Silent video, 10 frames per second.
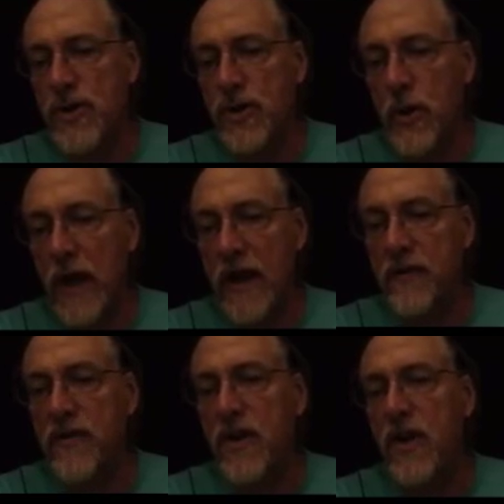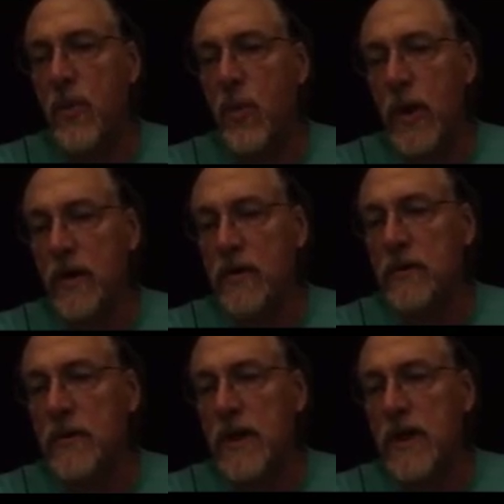you have will.
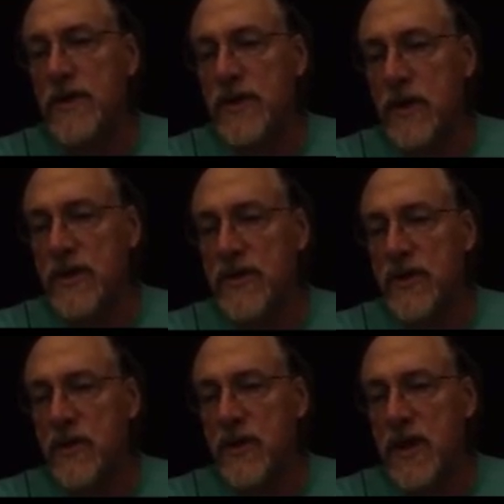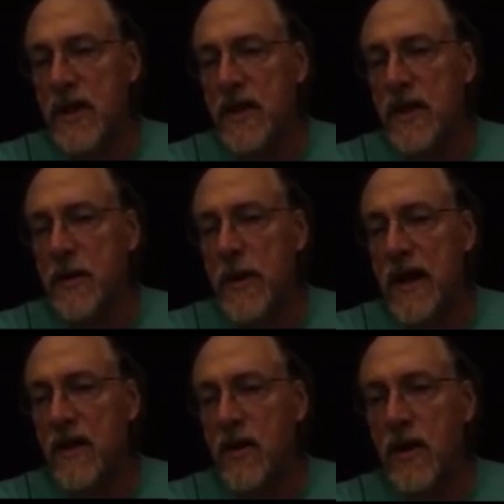So let's turn the LED
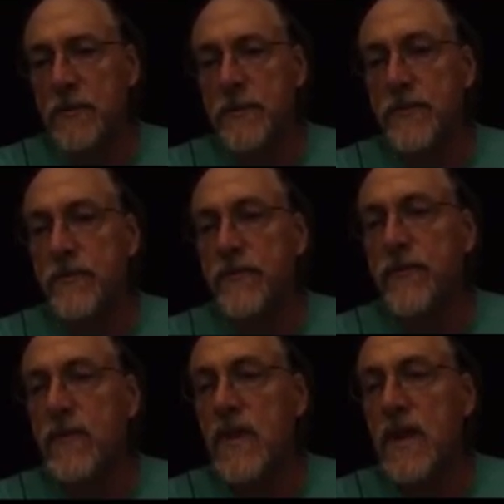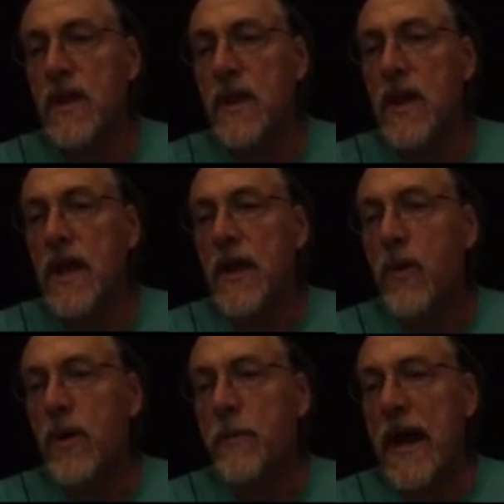back on.
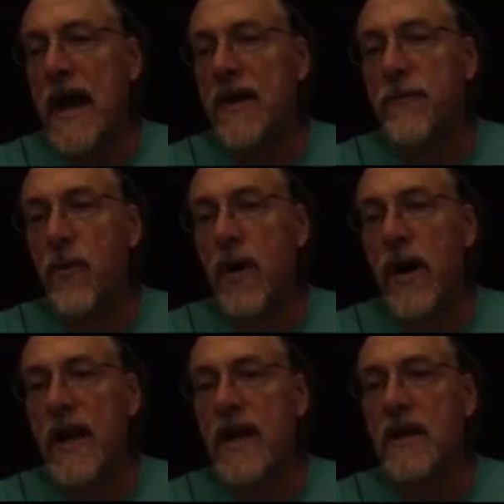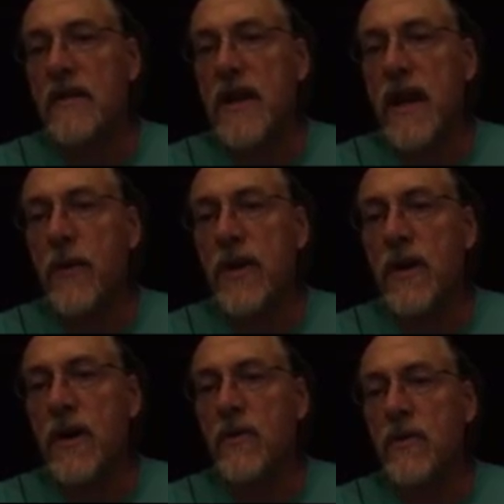We're back at 480. Now we
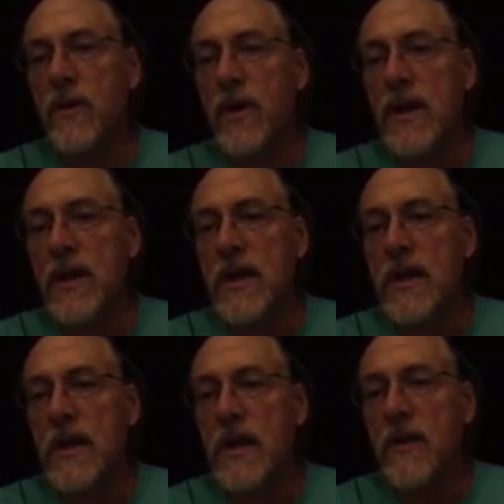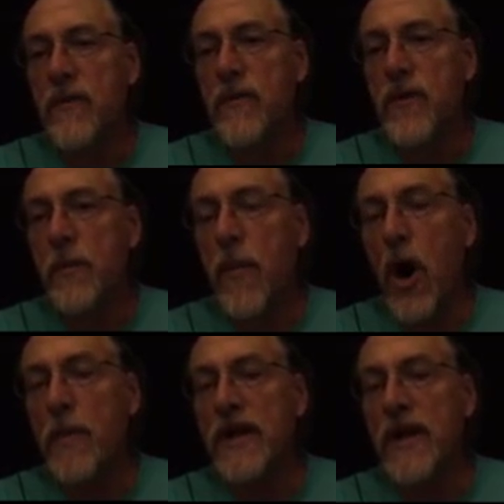don't, for the
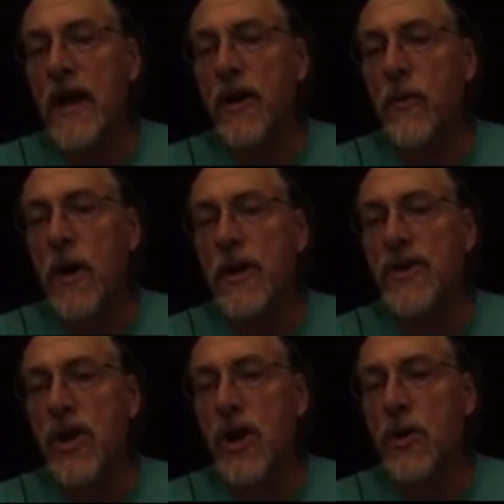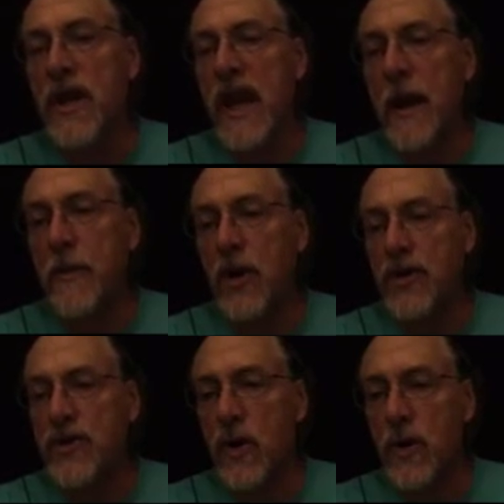moment, I don't want to show the camera
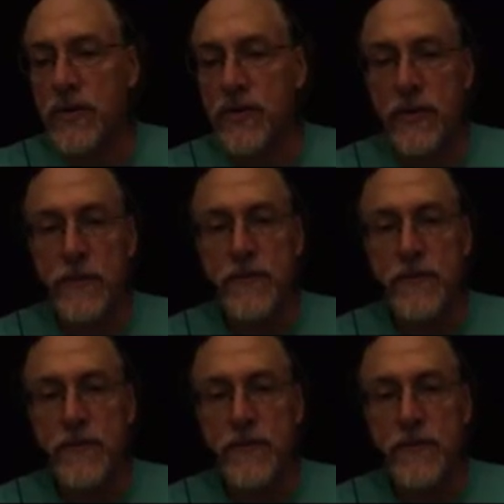controls.